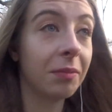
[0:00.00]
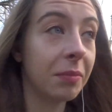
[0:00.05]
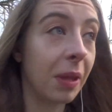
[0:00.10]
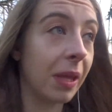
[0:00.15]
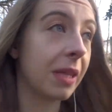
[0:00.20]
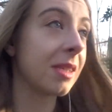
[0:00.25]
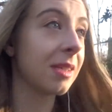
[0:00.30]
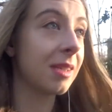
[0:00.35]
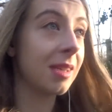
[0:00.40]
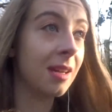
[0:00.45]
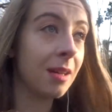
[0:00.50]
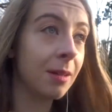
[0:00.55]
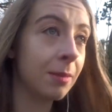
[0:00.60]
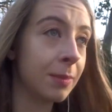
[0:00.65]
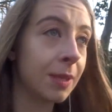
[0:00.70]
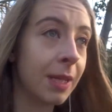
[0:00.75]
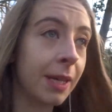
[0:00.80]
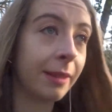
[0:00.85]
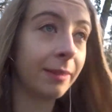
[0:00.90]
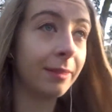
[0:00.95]
that's the
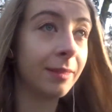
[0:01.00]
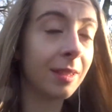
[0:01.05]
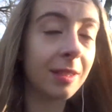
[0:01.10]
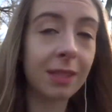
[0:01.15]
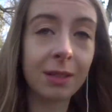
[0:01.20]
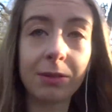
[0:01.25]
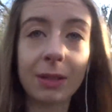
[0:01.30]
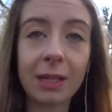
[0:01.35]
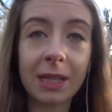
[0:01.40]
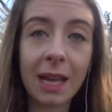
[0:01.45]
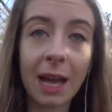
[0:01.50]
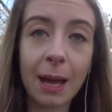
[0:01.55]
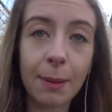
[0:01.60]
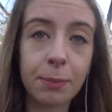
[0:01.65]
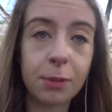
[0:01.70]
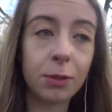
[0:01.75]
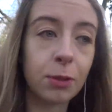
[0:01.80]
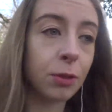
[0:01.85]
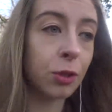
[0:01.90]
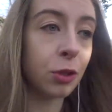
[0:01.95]
update. Nothing really
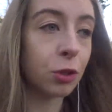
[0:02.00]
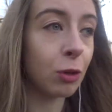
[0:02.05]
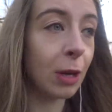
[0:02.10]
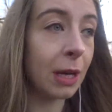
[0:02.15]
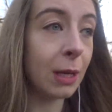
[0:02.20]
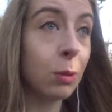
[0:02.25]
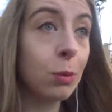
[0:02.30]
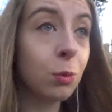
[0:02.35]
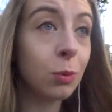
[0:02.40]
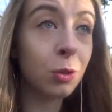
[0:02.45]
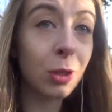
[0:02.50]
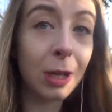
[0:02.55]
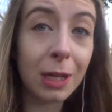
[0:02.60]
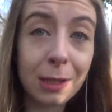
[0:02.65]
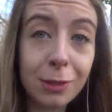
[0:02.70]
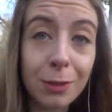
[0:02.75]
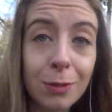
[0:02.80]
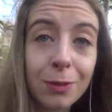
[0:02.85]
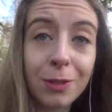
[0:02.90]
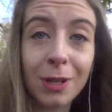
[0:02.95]
happened on the train. All
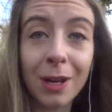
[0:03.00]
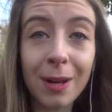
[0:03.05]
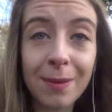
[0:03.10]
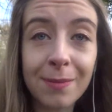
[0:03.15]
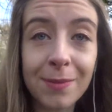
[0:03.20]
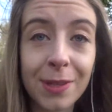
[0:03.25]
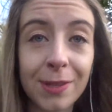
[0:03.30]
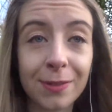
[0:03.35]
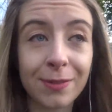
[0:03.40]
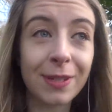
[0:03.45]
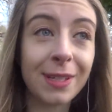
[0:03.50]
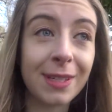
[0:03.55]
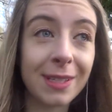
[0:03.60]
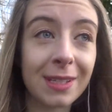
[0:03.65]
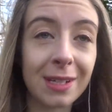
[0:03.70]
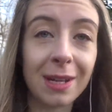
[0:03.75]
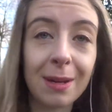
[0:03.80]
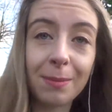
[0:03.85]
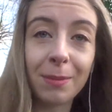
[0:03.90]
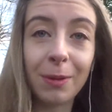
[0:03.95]
trains on time for the
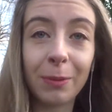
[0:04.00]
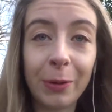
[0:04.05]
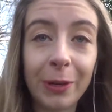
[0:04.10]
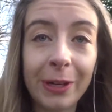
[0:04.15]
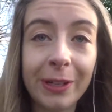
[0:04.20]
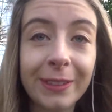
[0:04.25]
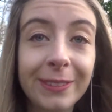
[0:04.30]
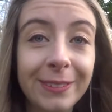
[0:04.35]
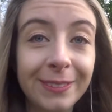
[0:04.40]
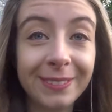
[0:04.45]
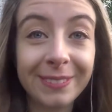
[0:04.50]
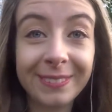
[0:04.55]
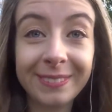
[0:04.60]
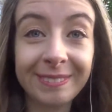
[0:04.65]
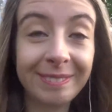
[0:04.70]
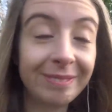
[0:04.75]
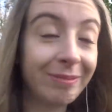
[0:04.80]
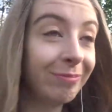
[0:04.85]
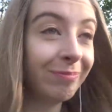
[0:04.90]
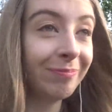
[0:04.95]
first time in a while.
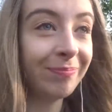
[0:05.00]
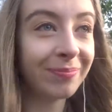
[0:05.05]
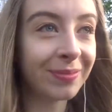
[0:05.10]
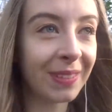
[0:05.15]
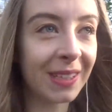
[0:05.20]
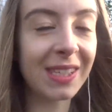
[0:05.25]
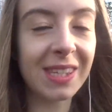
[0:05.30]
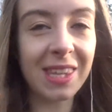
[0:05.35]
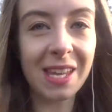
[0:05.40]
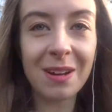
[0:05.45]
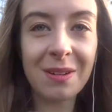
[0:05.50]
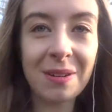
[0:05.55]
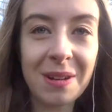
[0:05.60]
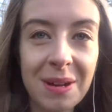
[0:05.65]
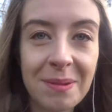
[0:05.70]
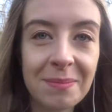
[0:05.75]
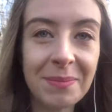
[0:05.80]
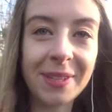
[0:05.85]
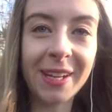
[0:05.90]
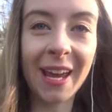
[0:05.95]
It's the only
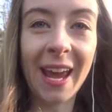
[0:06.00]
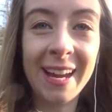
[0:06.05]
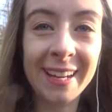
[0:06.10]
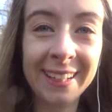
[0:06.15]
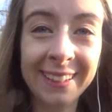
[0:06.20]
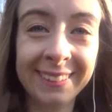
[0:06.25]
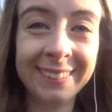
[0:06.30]
update.